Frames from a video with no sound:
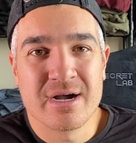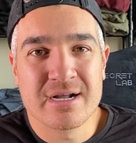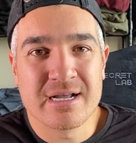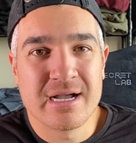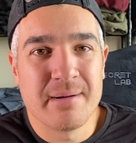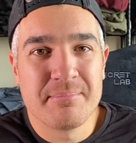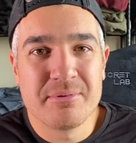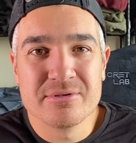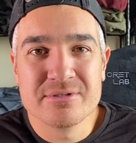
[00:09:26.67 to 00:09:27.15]
a
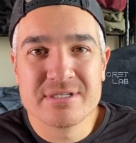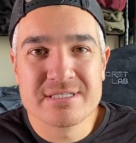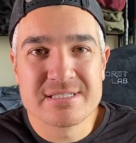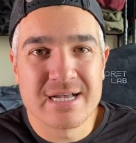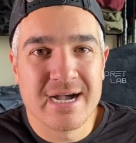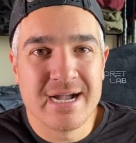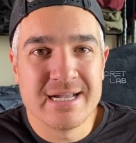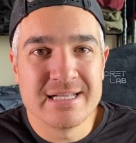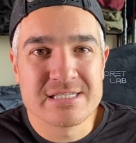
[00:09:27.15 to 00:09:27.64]
couple
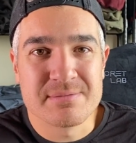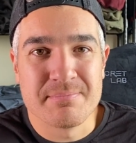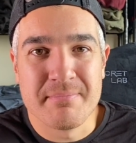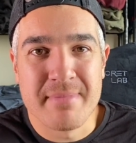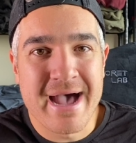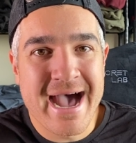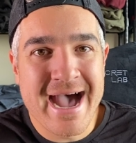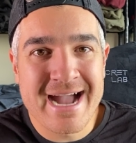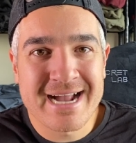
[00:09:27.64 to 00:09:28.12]
designs
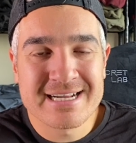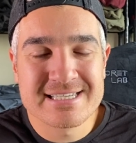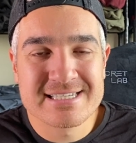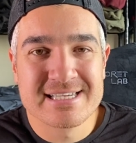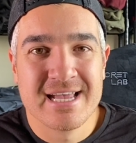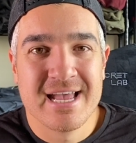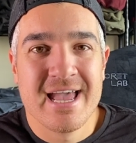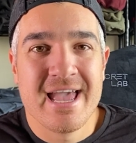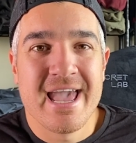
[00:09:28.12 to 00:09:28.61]

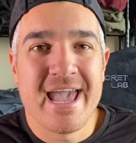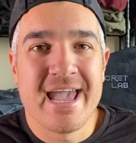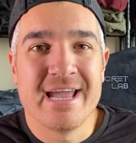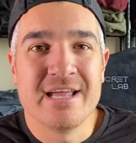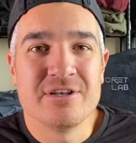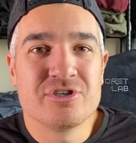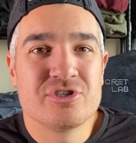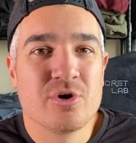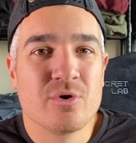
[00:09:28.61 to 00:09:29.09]
max
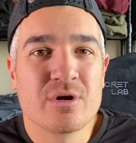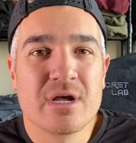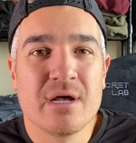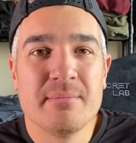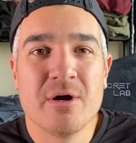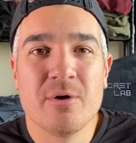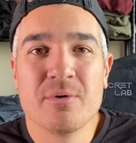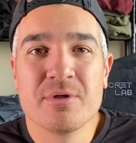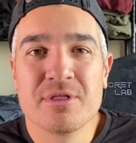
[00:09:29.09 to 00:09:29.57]
and don't
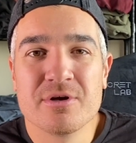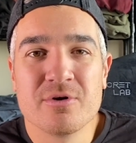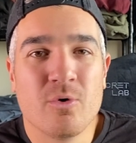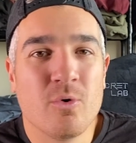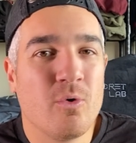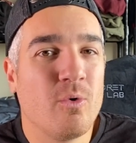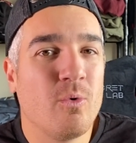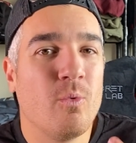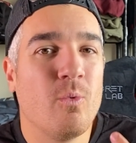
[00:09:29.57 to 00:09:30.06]
come out with a
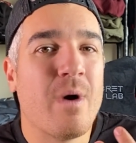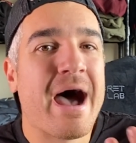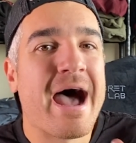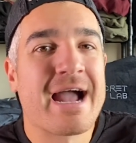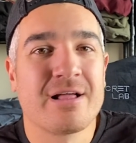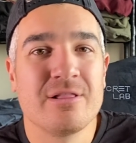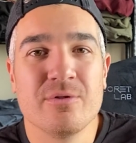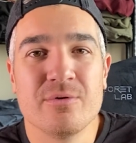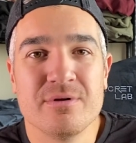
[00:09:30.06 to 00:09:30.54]
whole
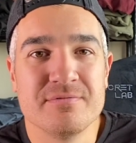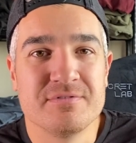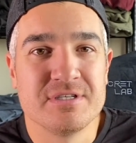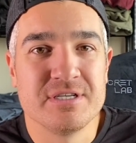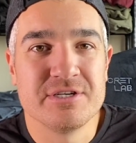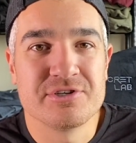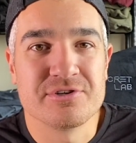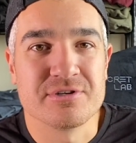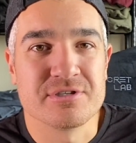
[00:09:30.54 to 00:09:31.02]
whack load of
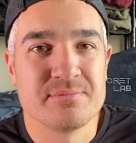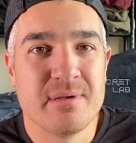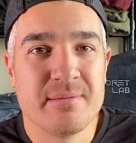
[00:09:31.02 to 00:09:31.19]
t-shirts.